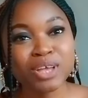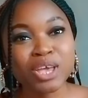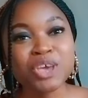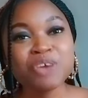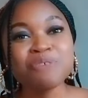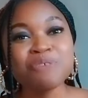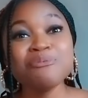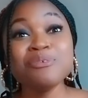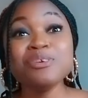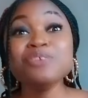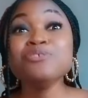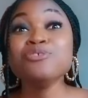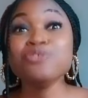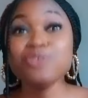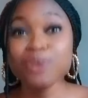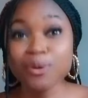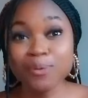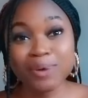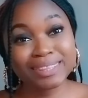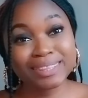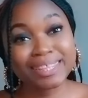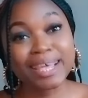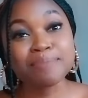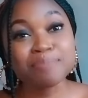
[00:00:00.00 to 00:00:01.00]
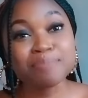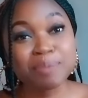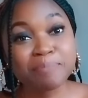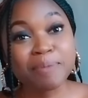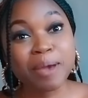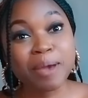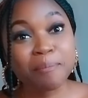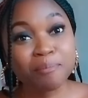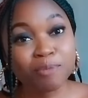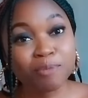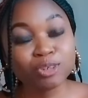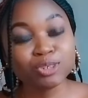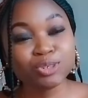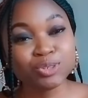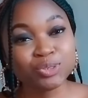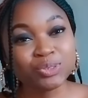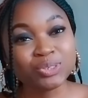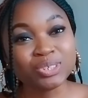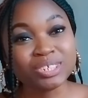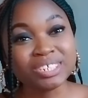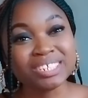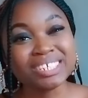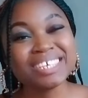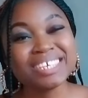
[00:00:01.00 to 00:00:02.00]
When you know what I mean by more
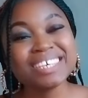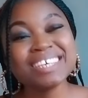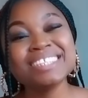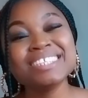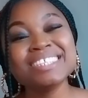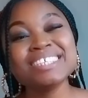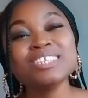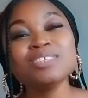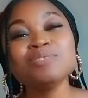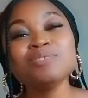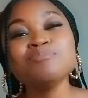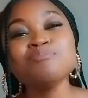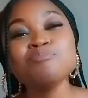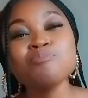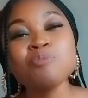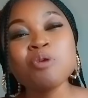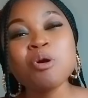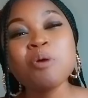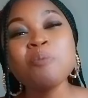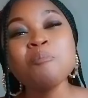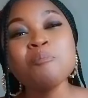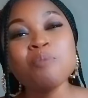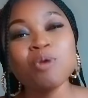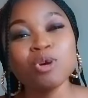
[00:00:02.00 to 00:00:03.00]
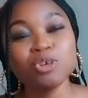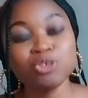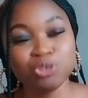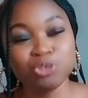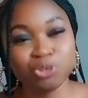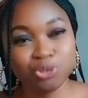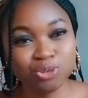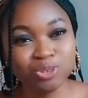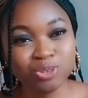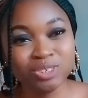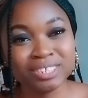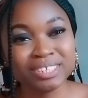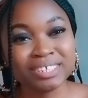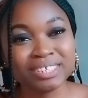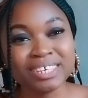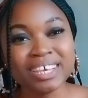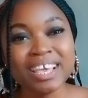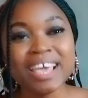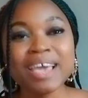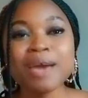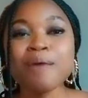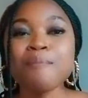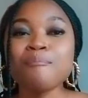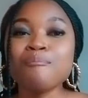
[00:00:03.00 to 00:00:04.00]
sugary, it is more sugary,
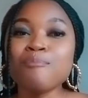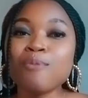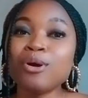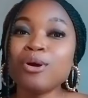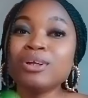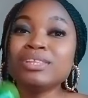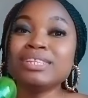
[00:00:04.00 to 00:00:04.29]
more